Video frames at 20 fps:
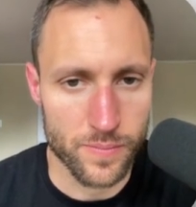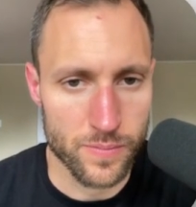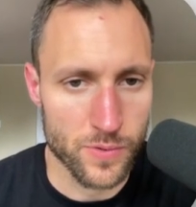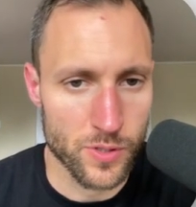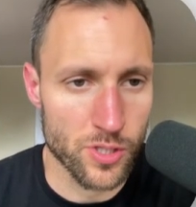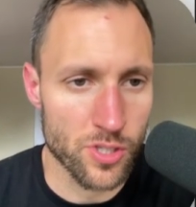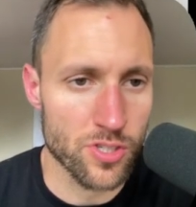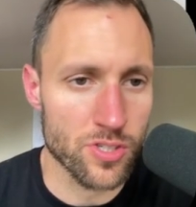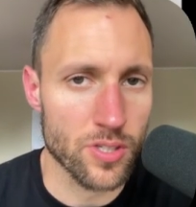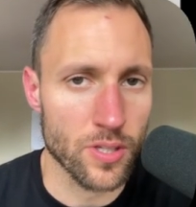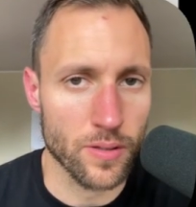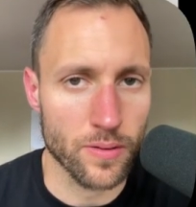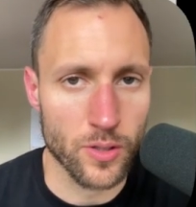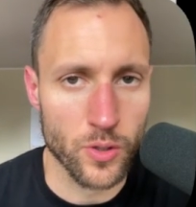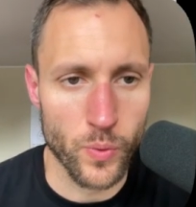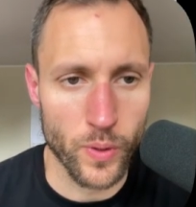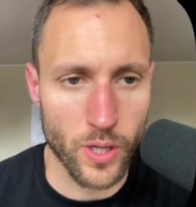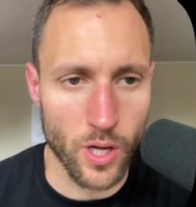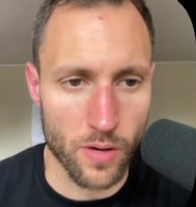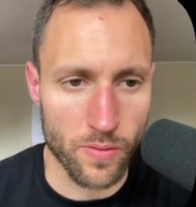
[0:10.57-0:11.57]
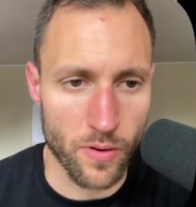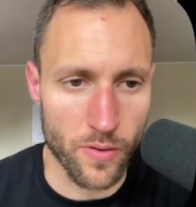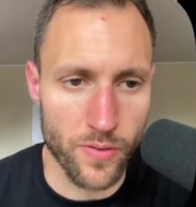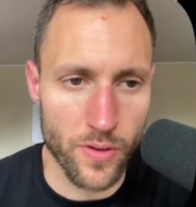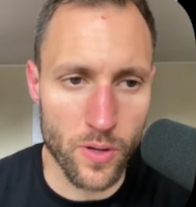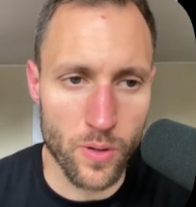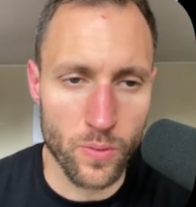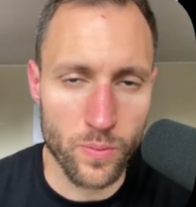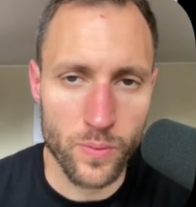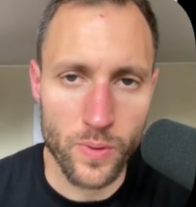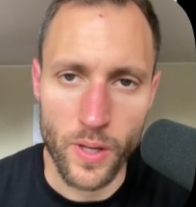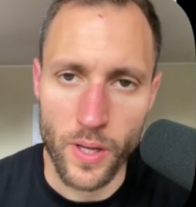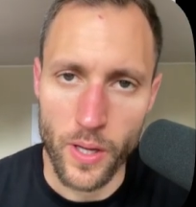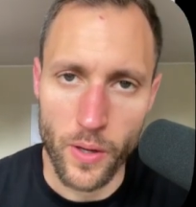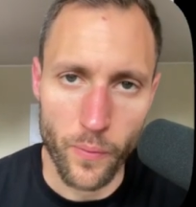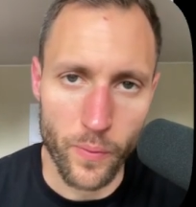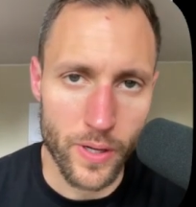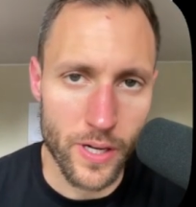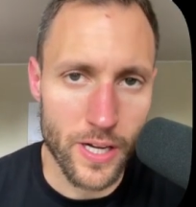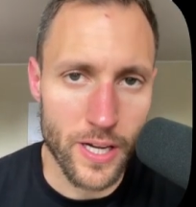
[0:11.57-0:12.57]
So just a quick overview.
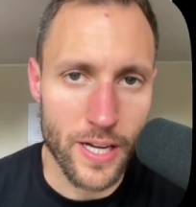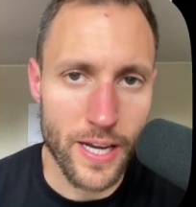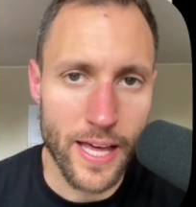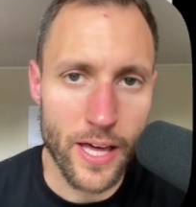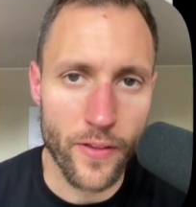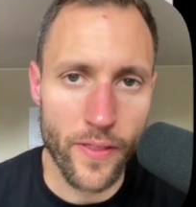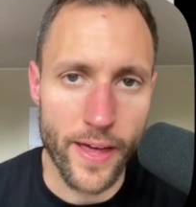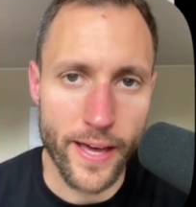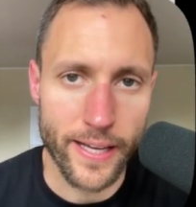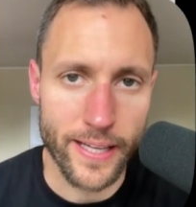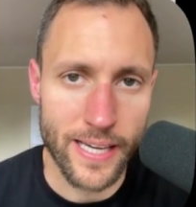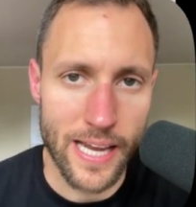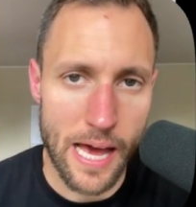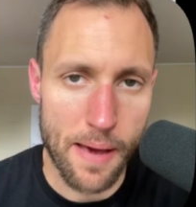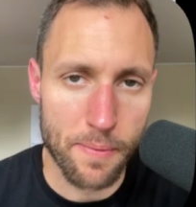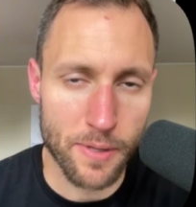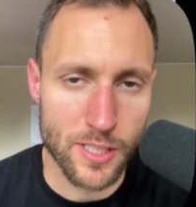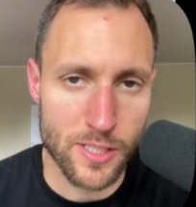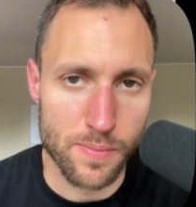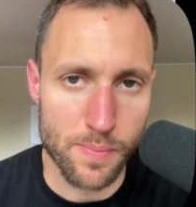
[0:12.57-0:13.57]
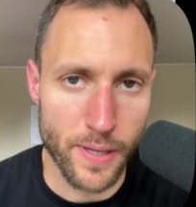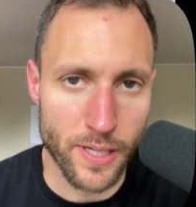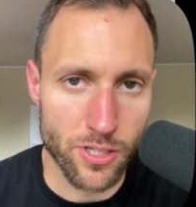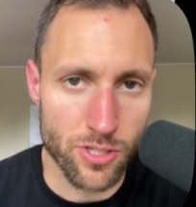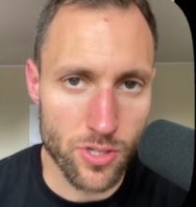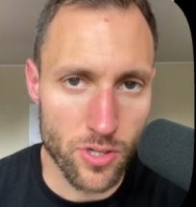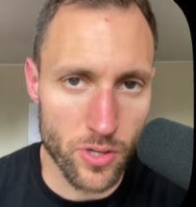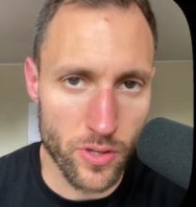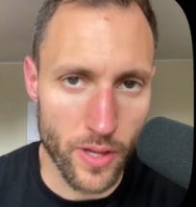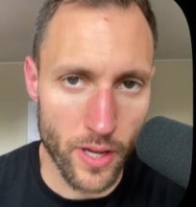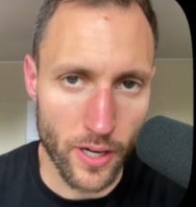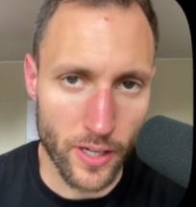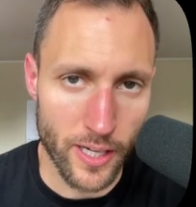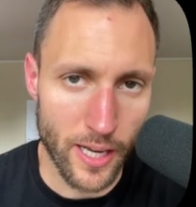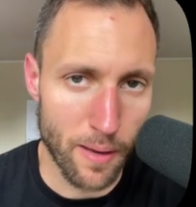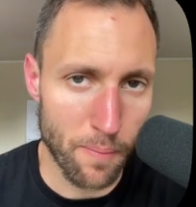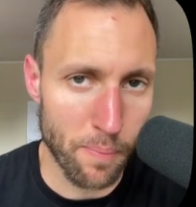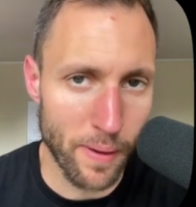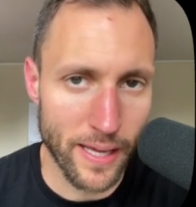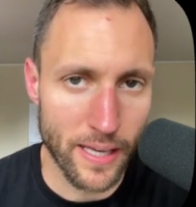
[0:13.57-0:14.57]
We need to nail the economics, make sure that our
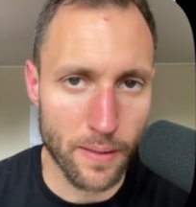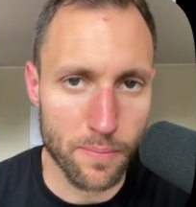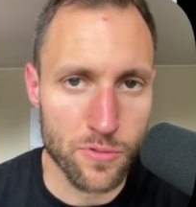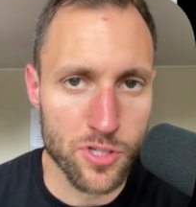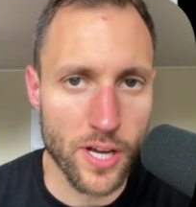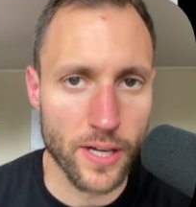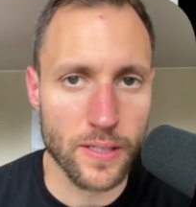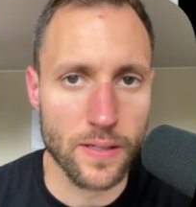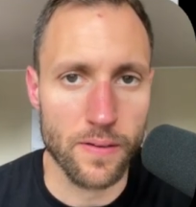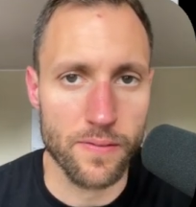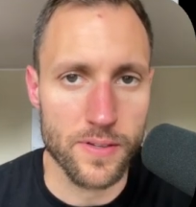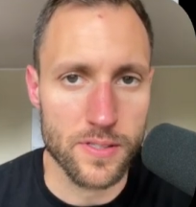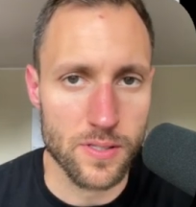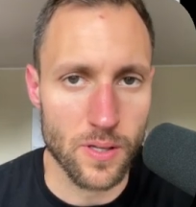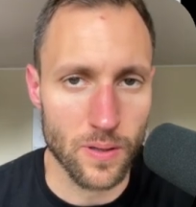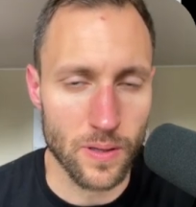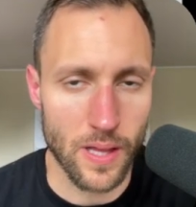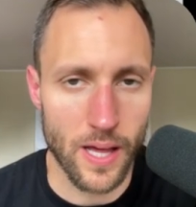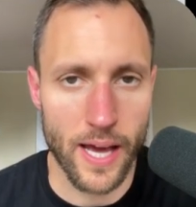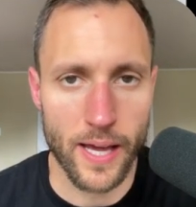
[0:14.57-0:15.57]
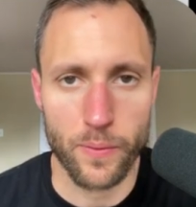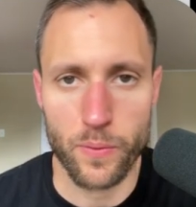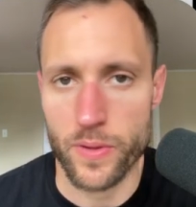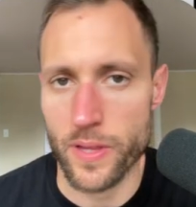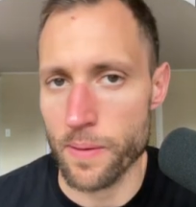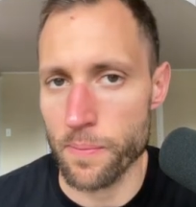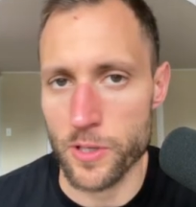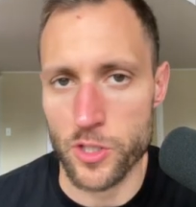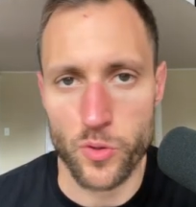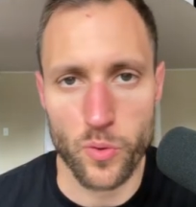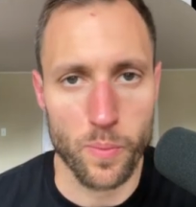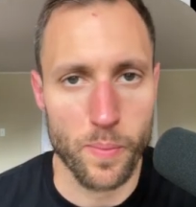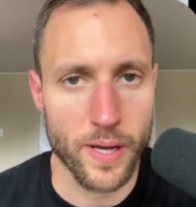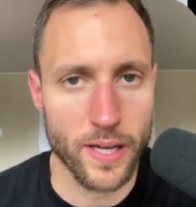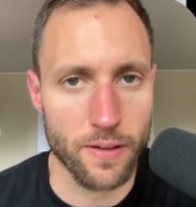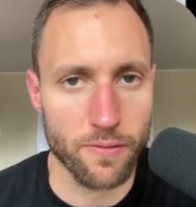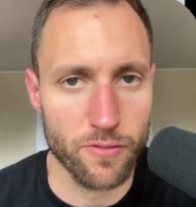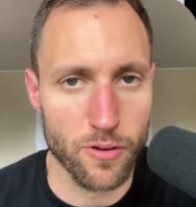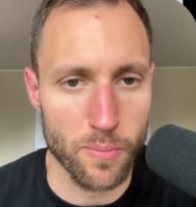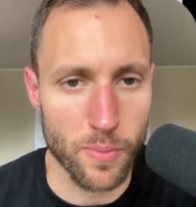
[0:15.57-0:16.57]
campaign objective is aligned with how much we're
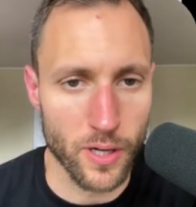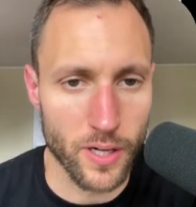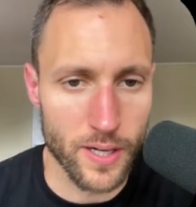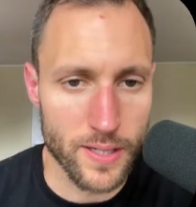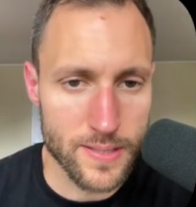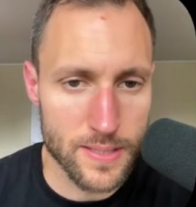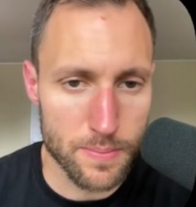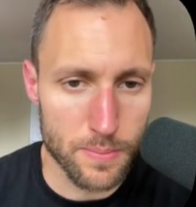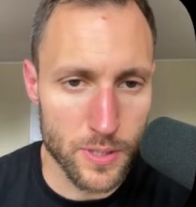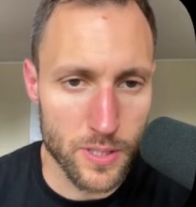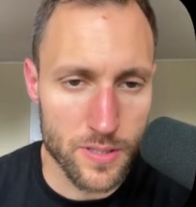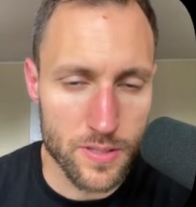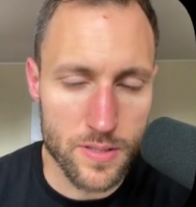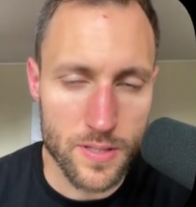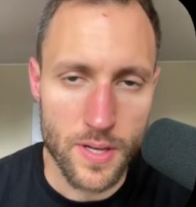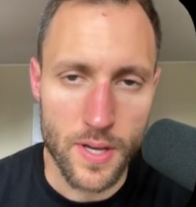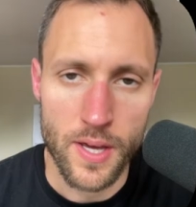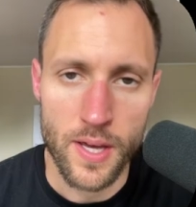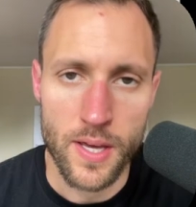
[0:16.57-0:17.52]
making from our customers.